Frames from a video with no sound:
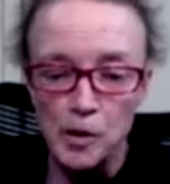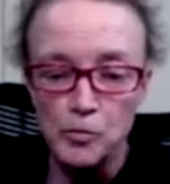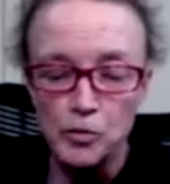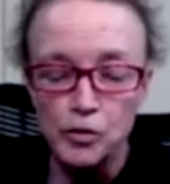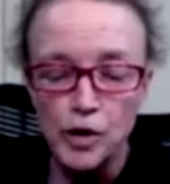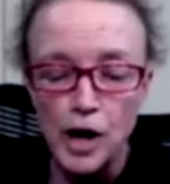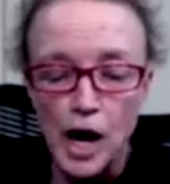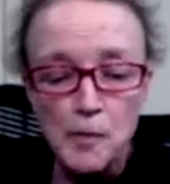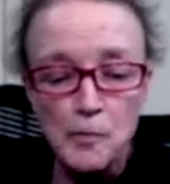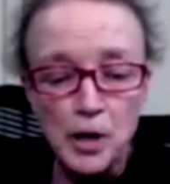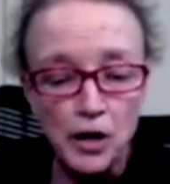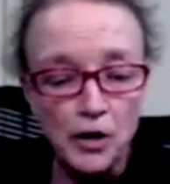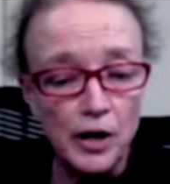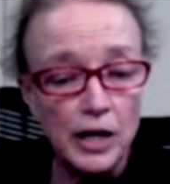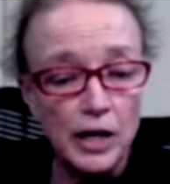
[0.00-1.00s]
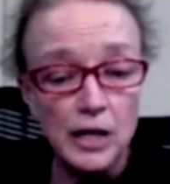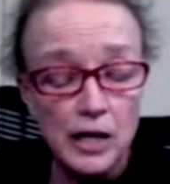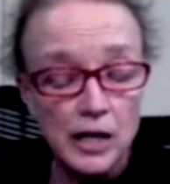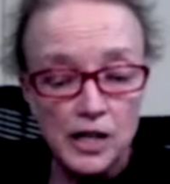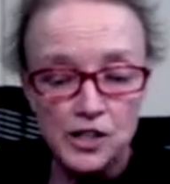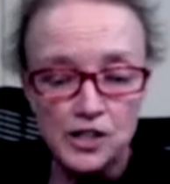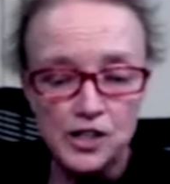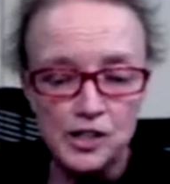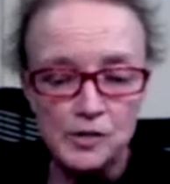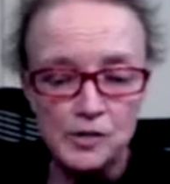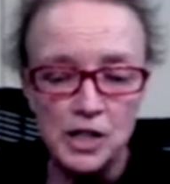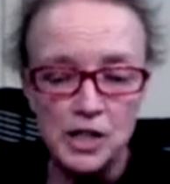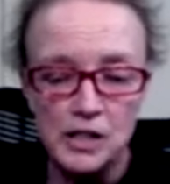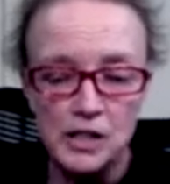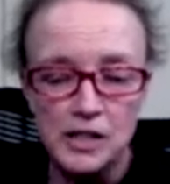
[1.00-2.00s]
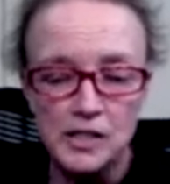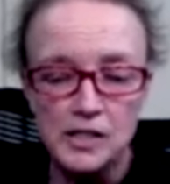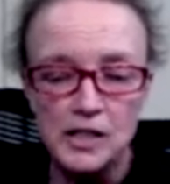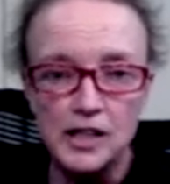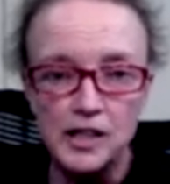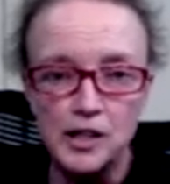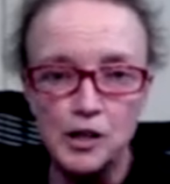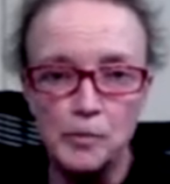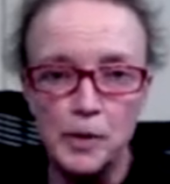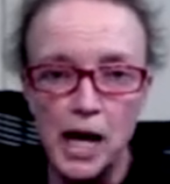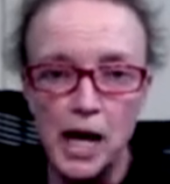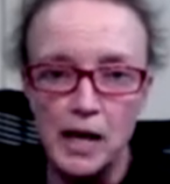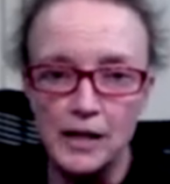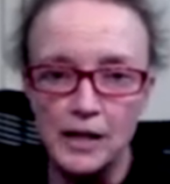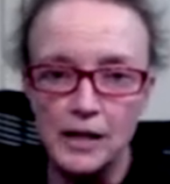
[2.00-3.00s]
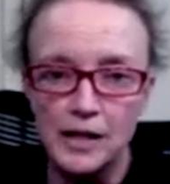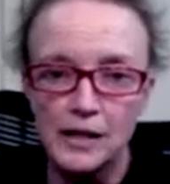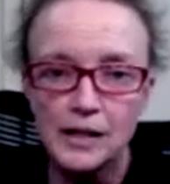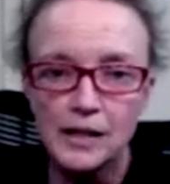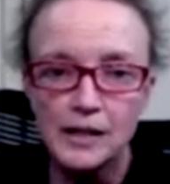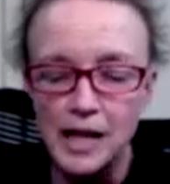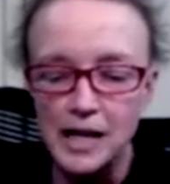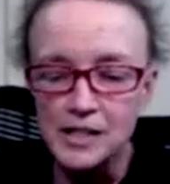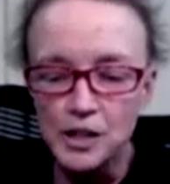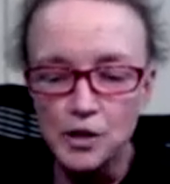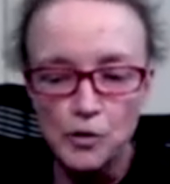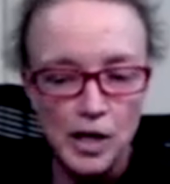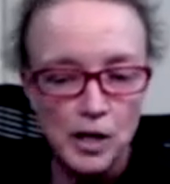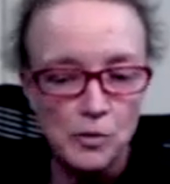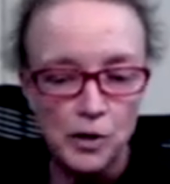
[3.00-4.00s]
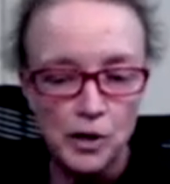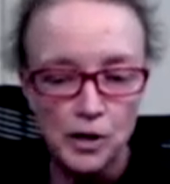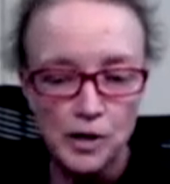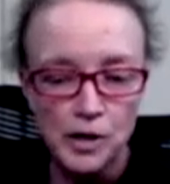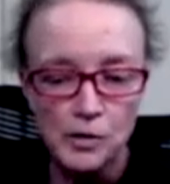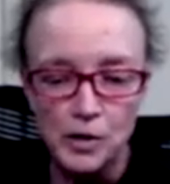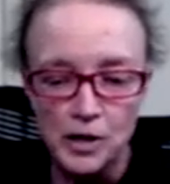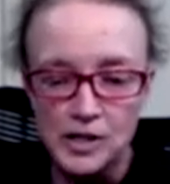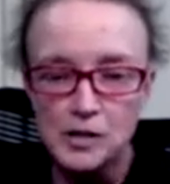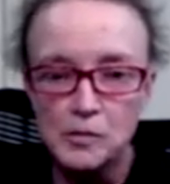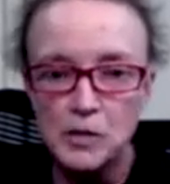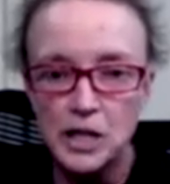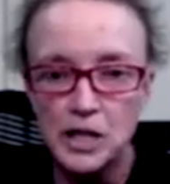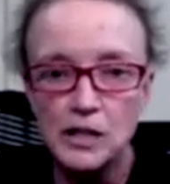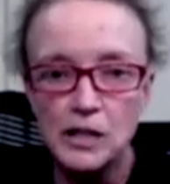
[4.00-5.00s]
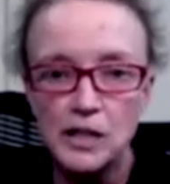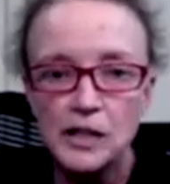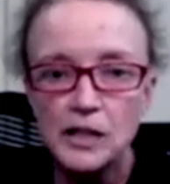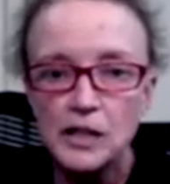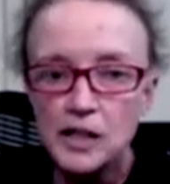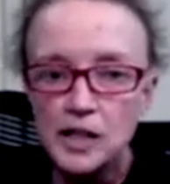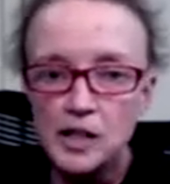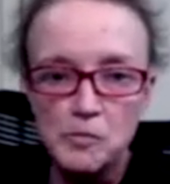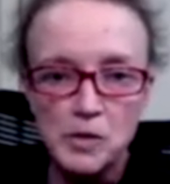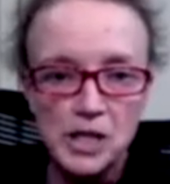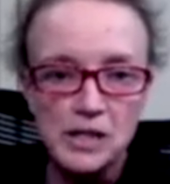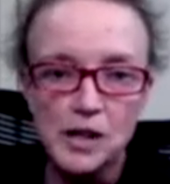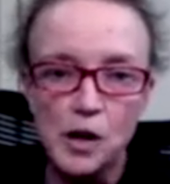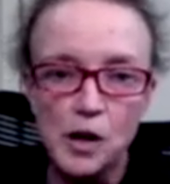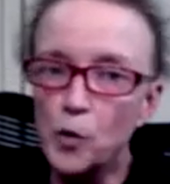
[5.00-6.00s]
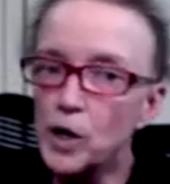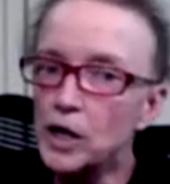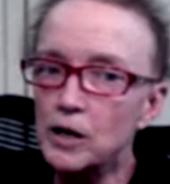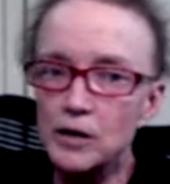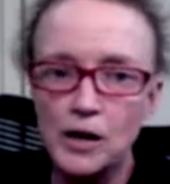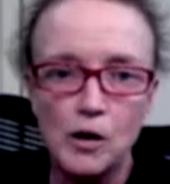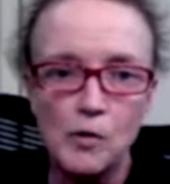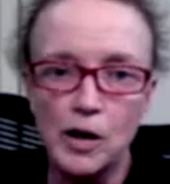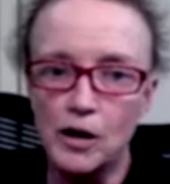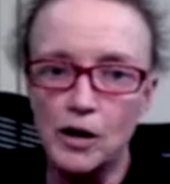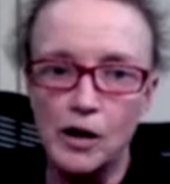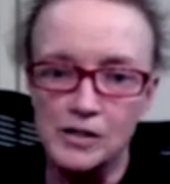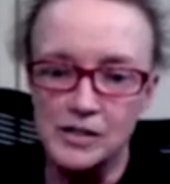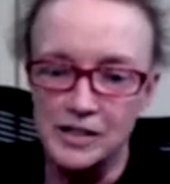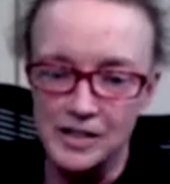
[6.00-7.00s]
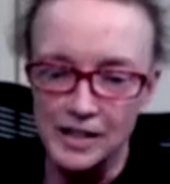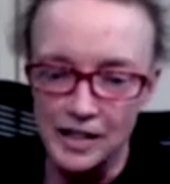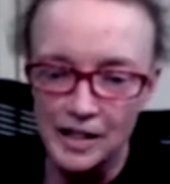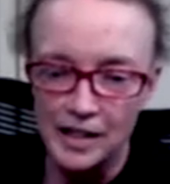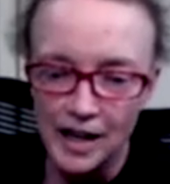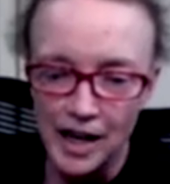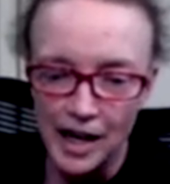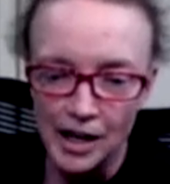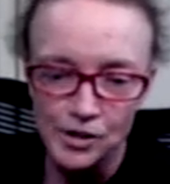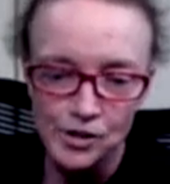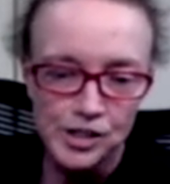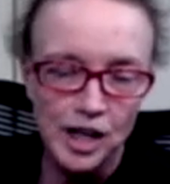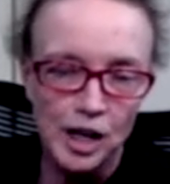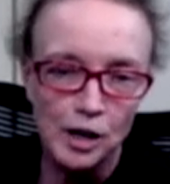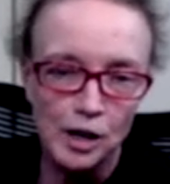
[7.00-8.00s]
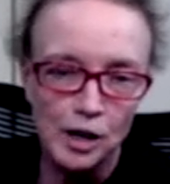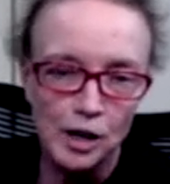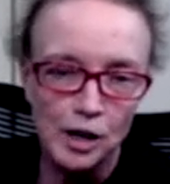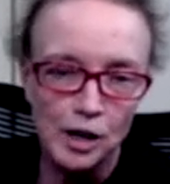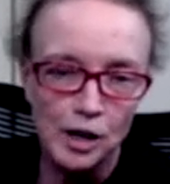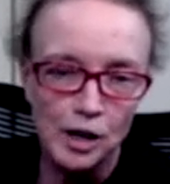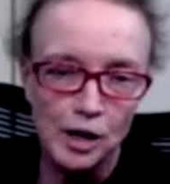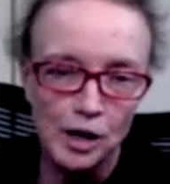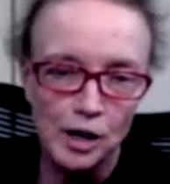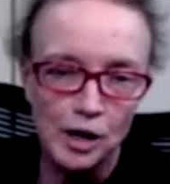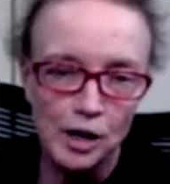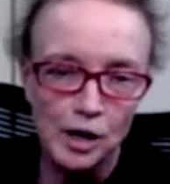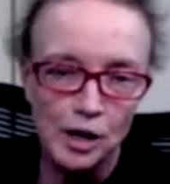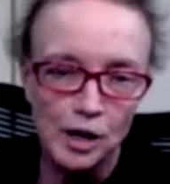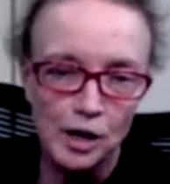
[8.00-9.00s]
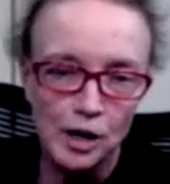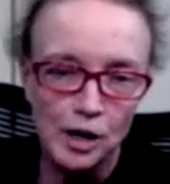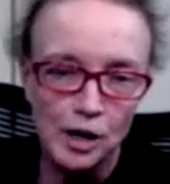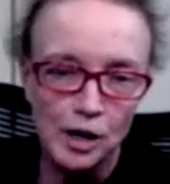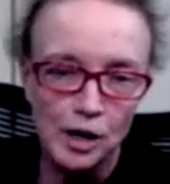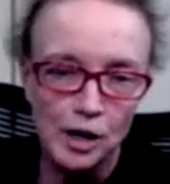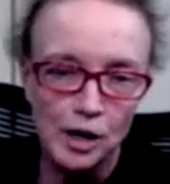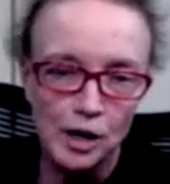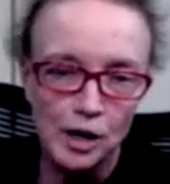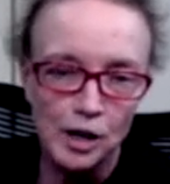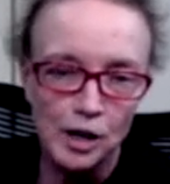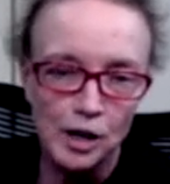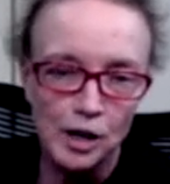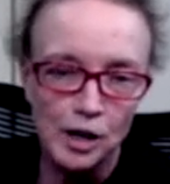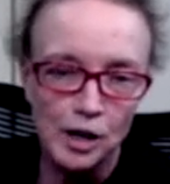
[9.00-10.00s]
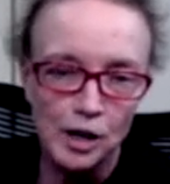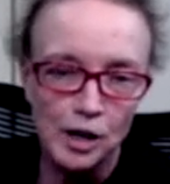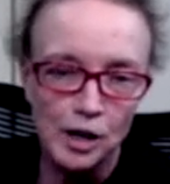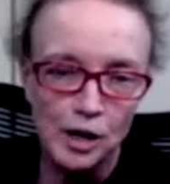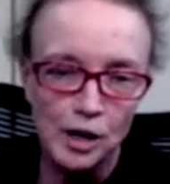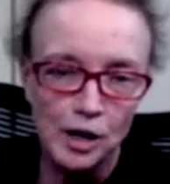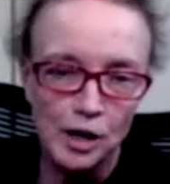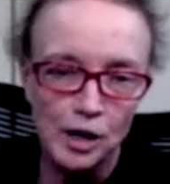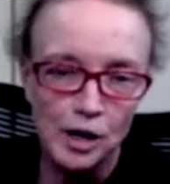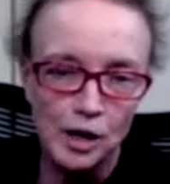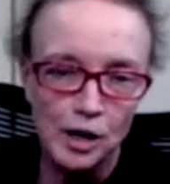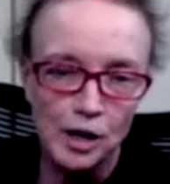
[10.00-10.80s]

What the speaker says: Primary just means it's idiopathic. That's a great word. What does it mean? It means we don't know what causes it. I always tell people it's just because vets are idiots. So